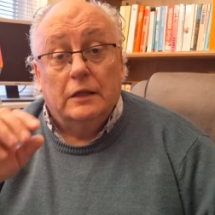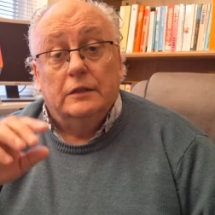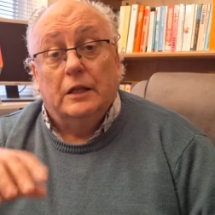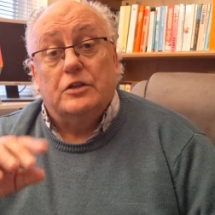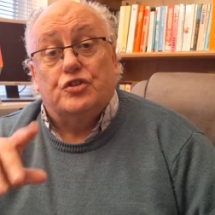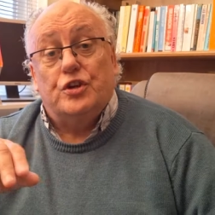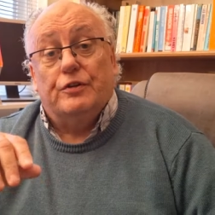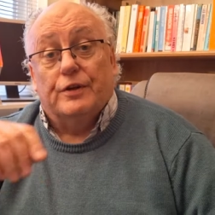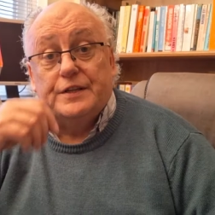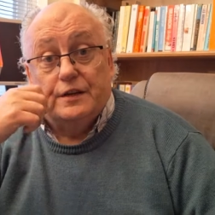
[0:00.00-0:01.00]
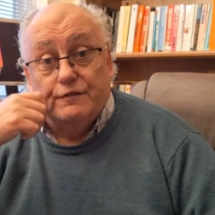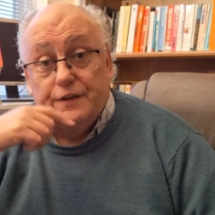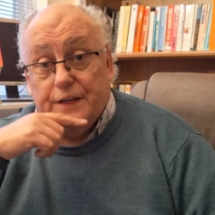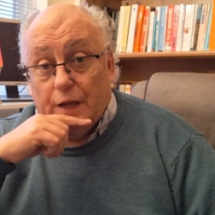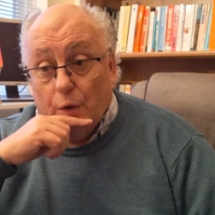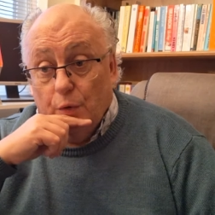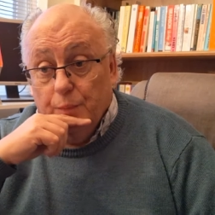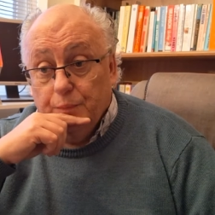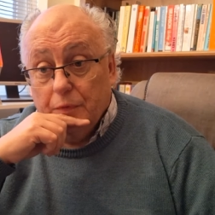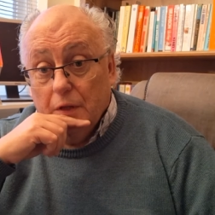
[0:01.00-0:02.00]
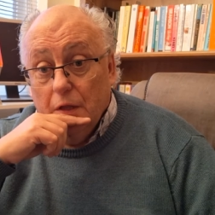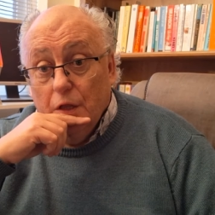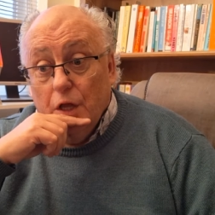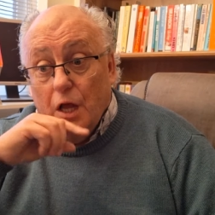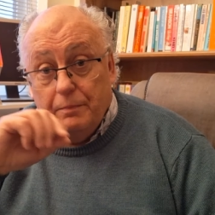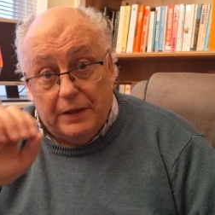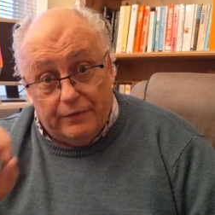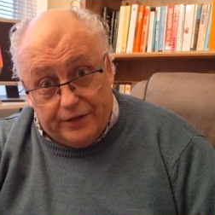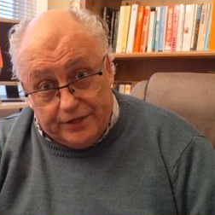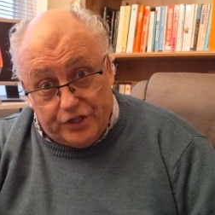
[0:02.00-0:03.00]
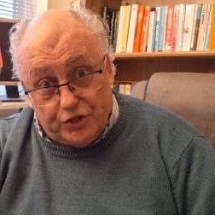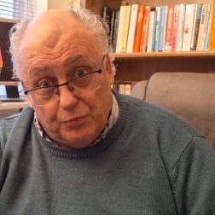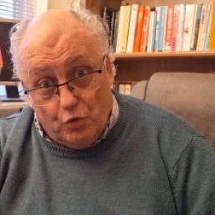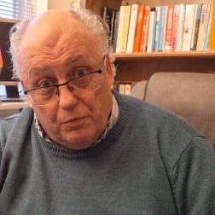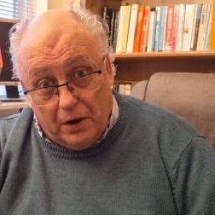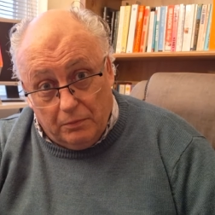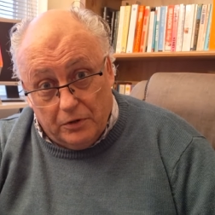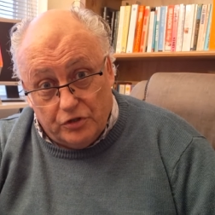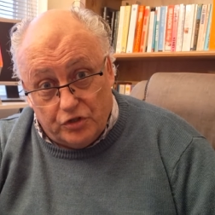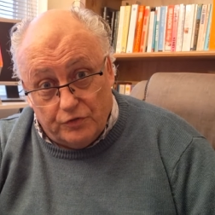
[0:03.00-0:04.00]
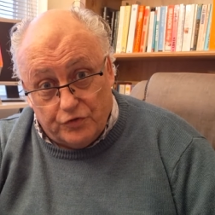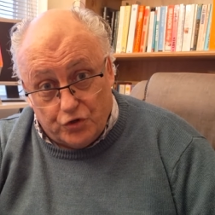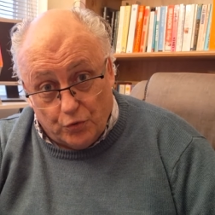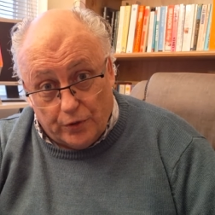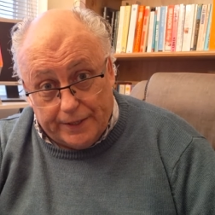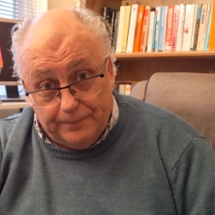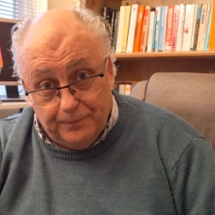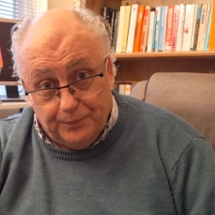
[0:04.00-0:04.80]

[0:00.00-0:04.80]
Last year I did a video about these small moments of joy.